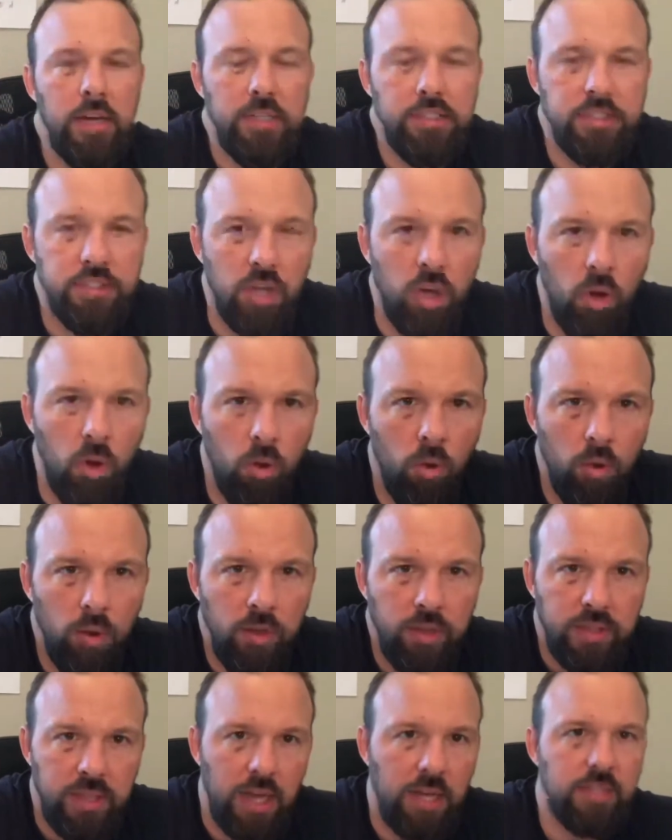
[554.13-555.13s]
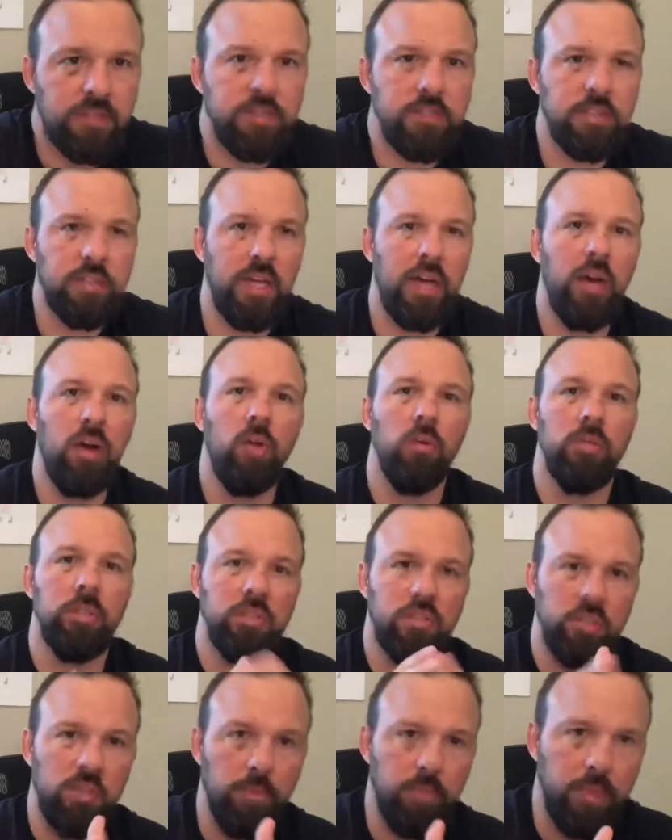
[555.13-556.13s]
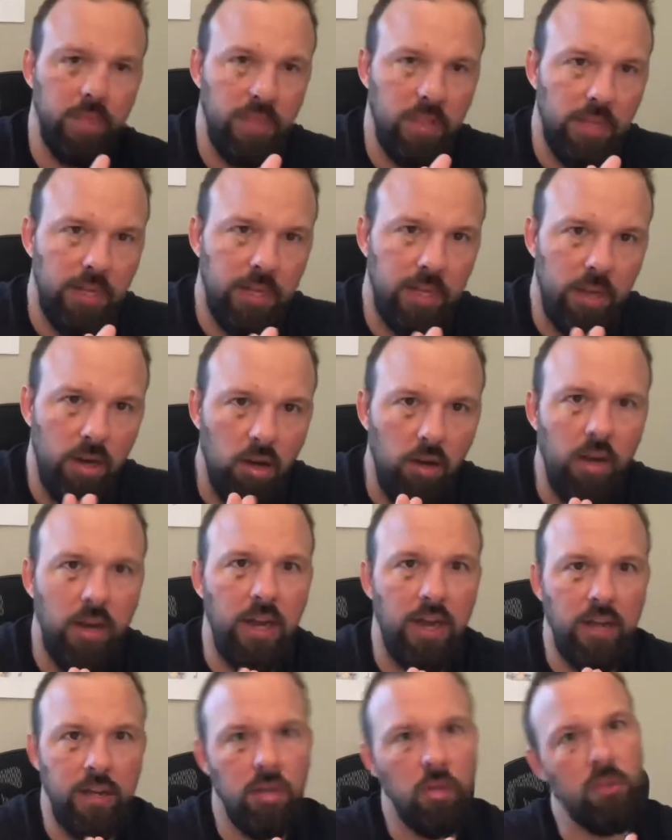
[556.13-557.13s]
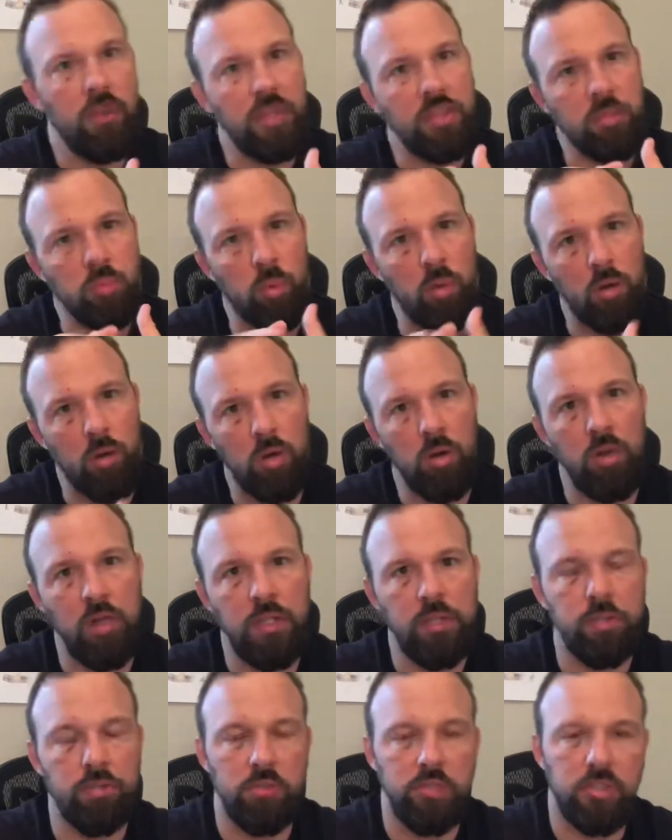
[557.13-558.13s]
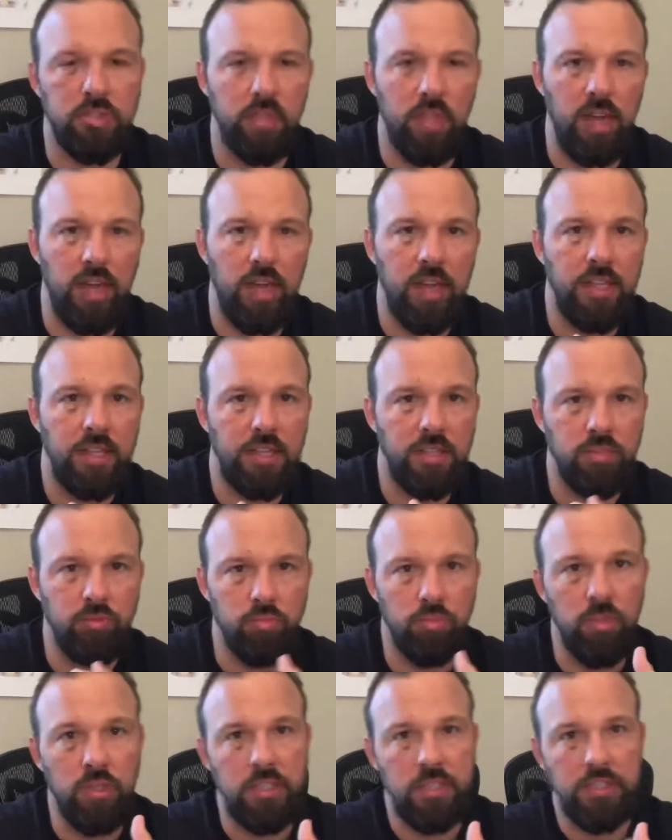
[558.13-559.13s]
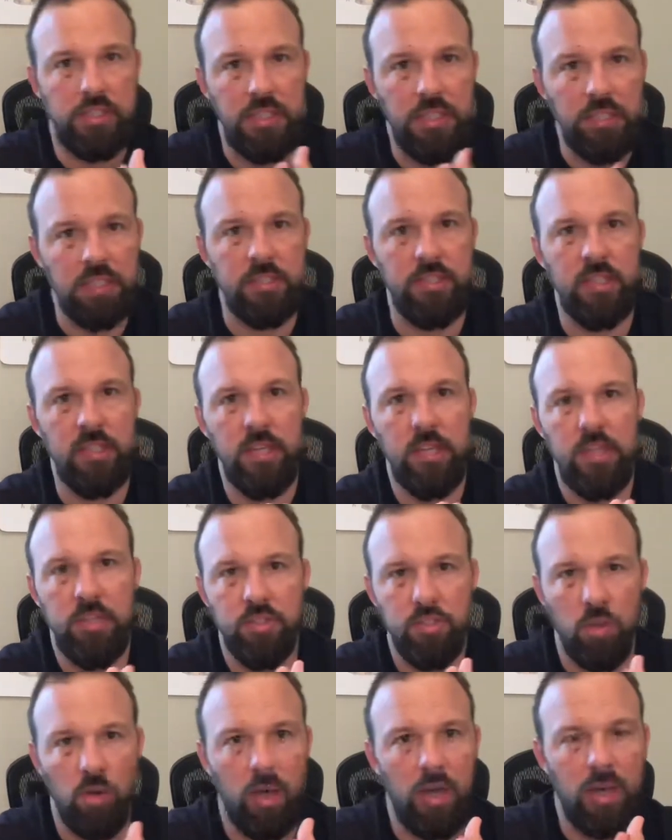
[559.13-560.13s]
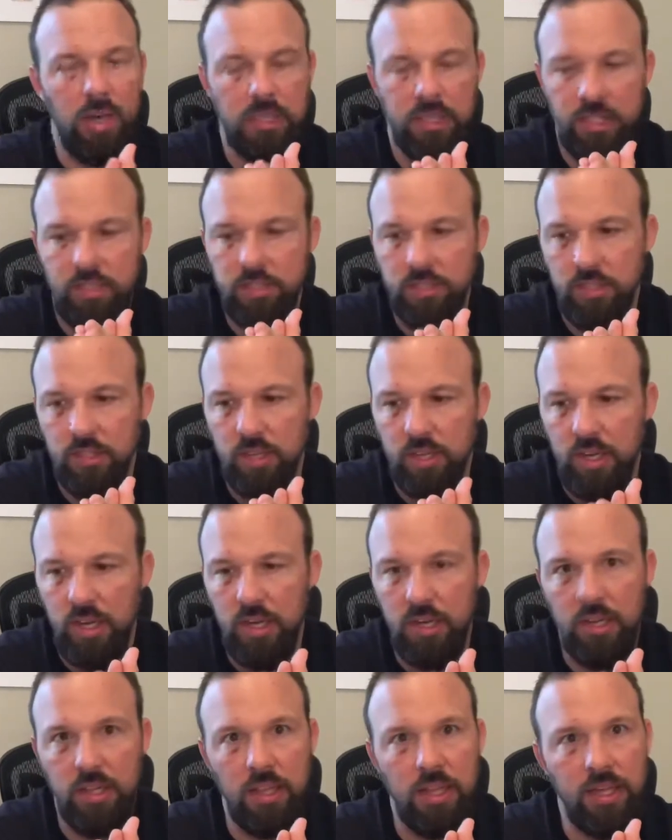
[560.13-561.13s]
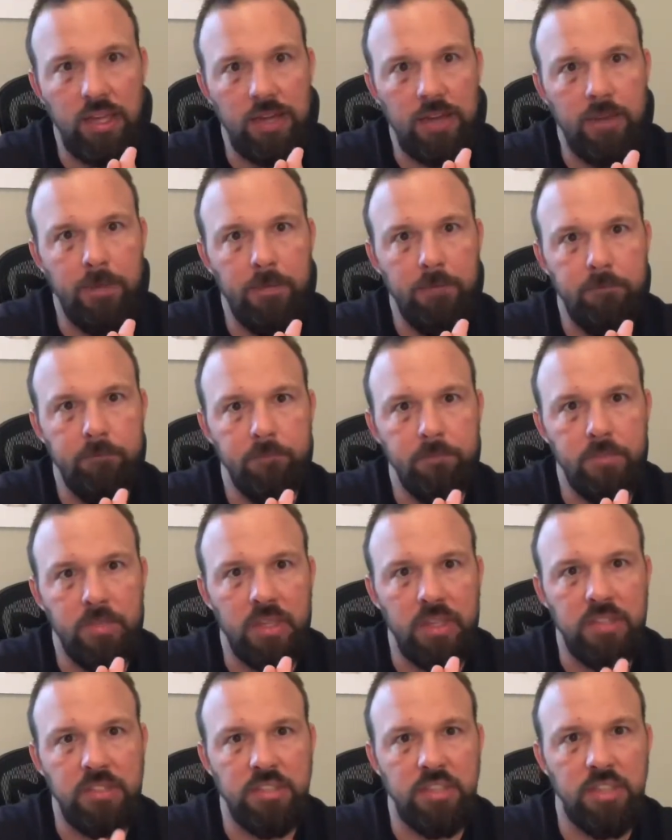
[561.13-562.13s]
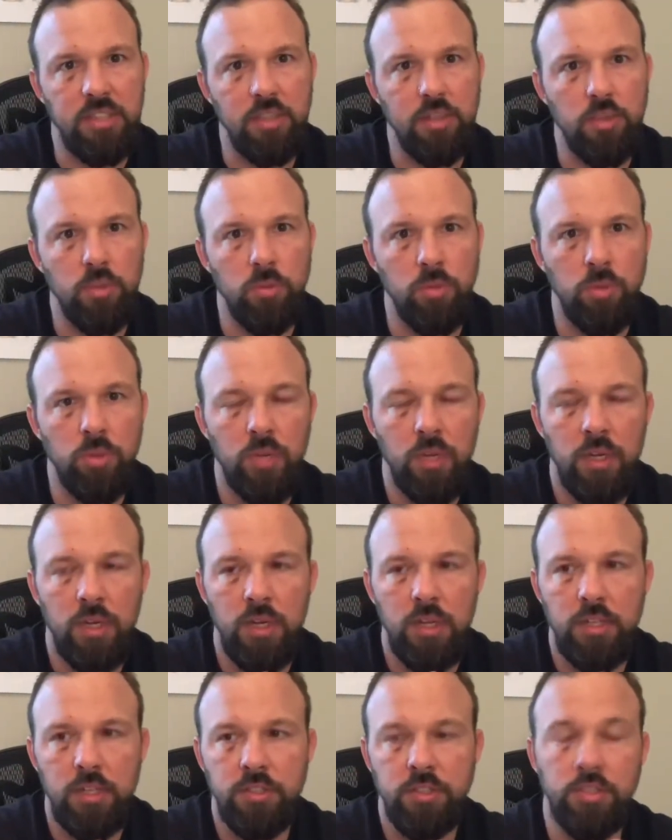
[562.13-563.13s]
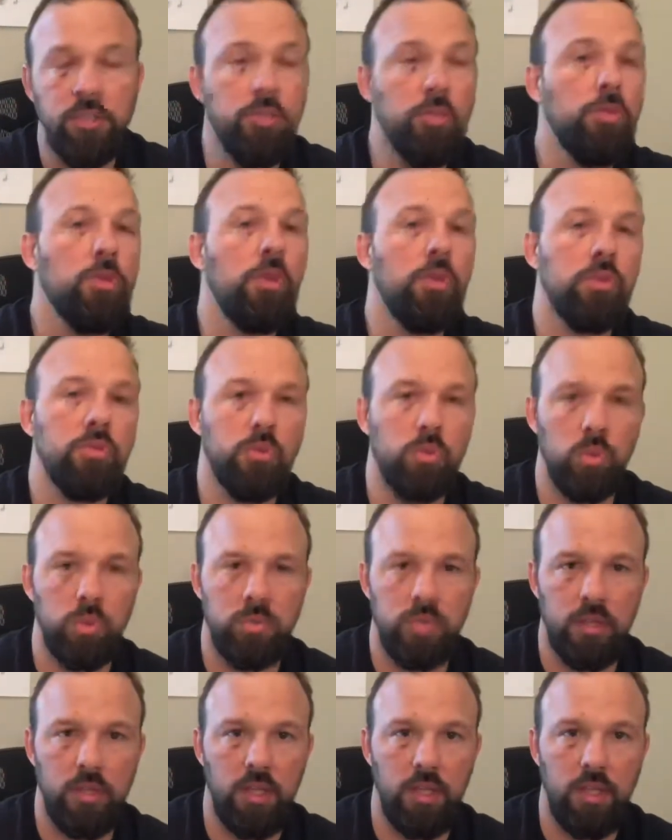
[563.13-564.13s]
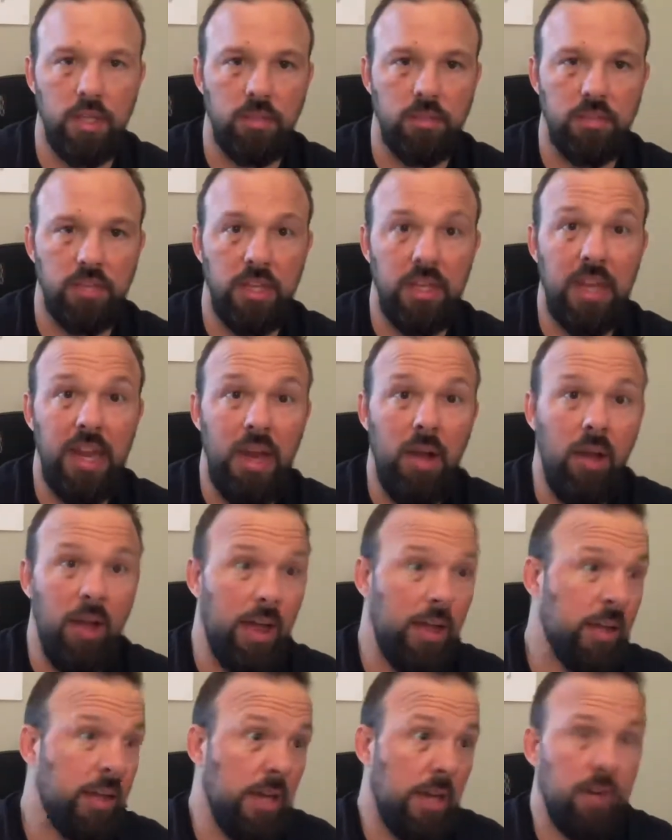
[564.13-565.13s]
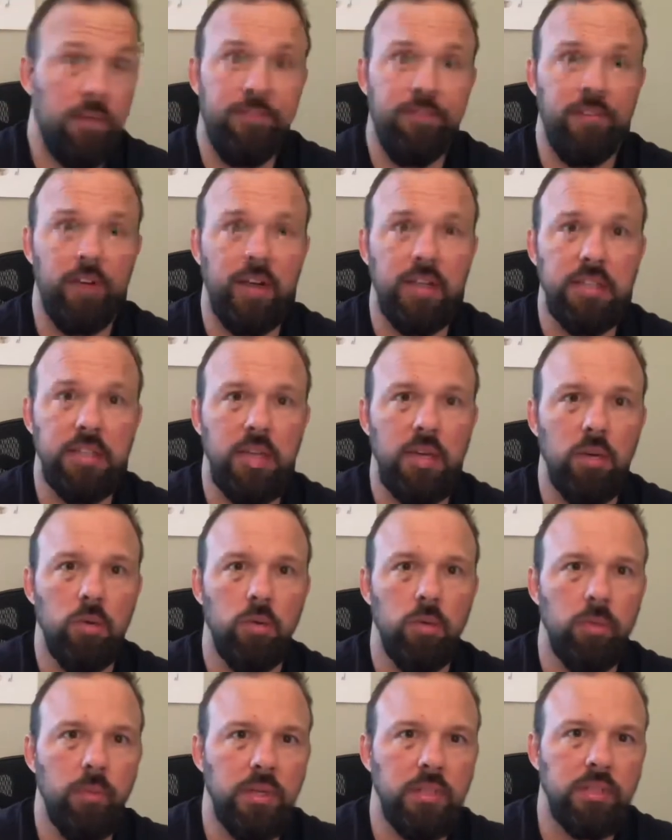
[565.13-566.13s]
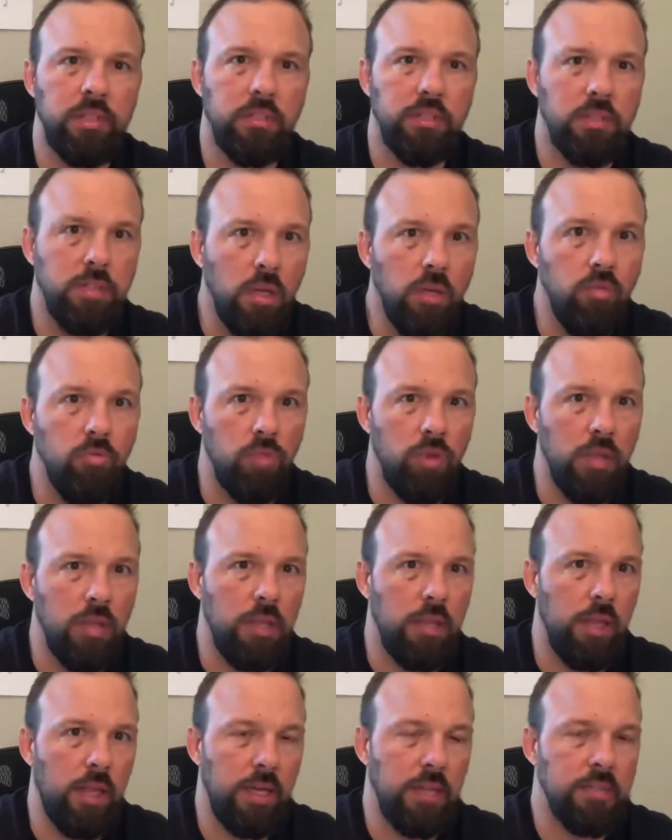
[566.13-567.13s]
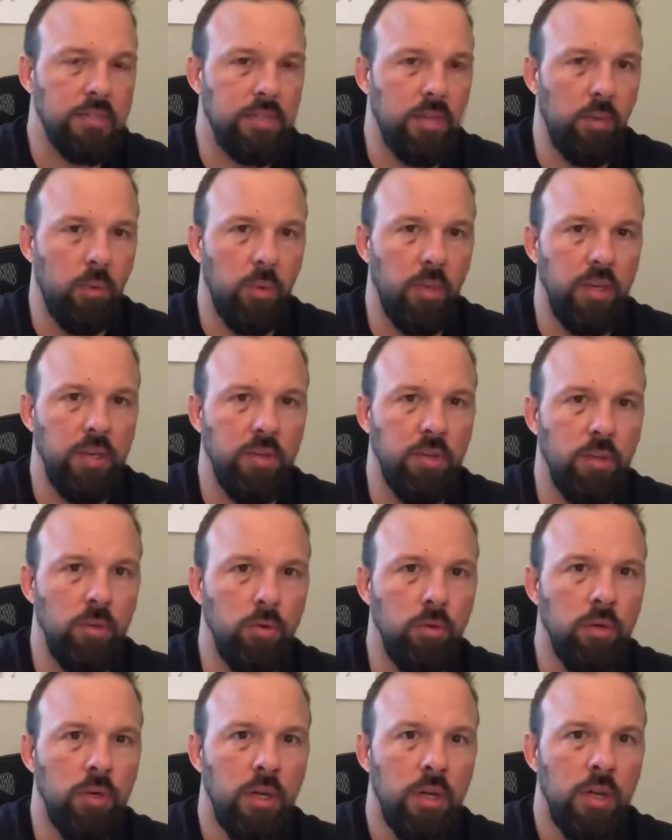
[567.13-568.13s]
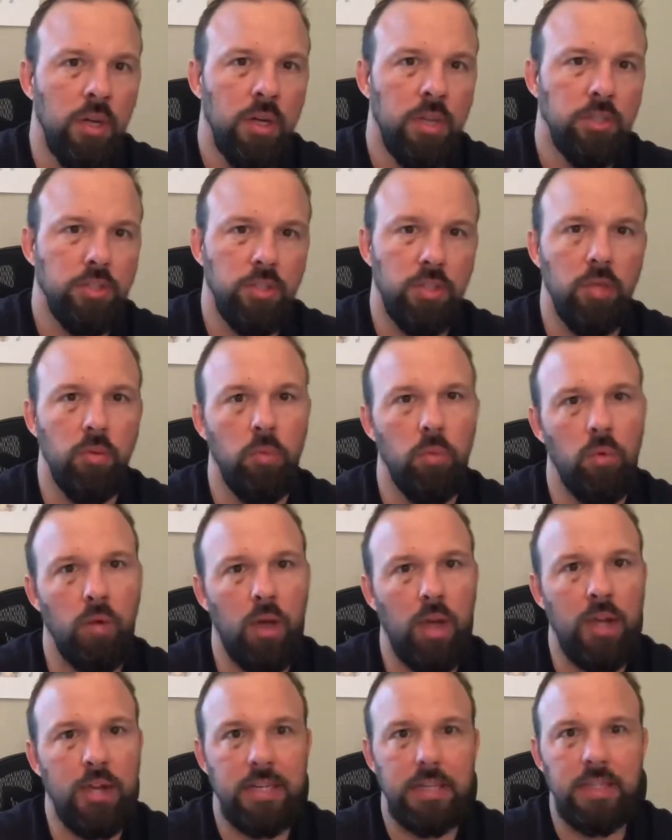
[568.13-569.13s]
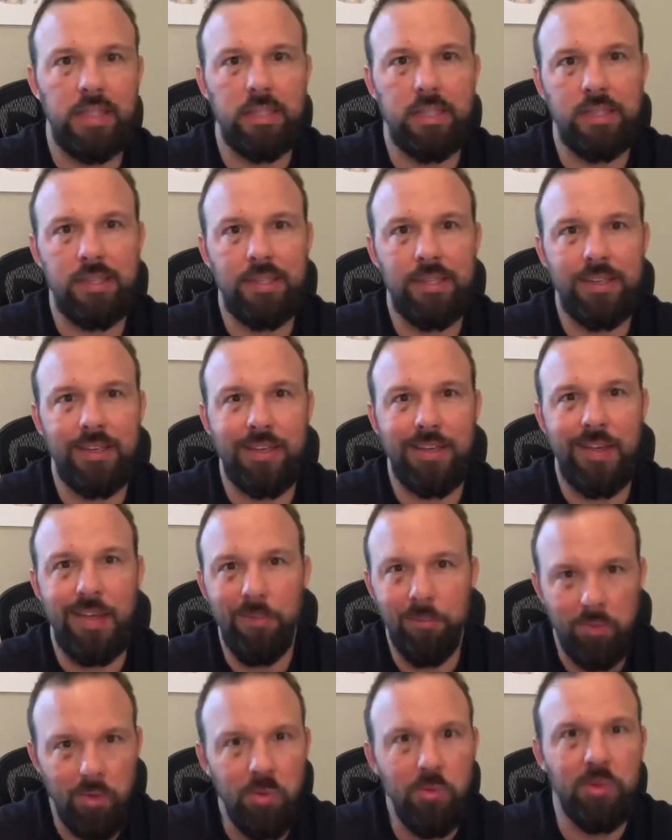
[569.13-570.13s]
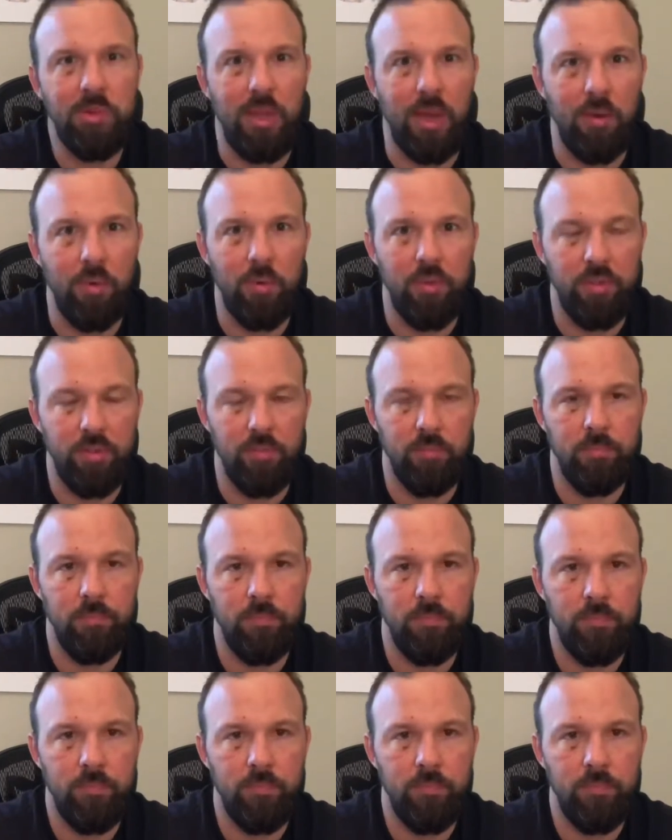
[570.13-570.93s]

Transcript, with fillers: So that's now it's something like, all right, I know that's where her interests lie and that's really neat. So I need to kind of like continue to do those sorts of things. And now I gotta find out what my son really likes that we do so that I can keep doing that with him.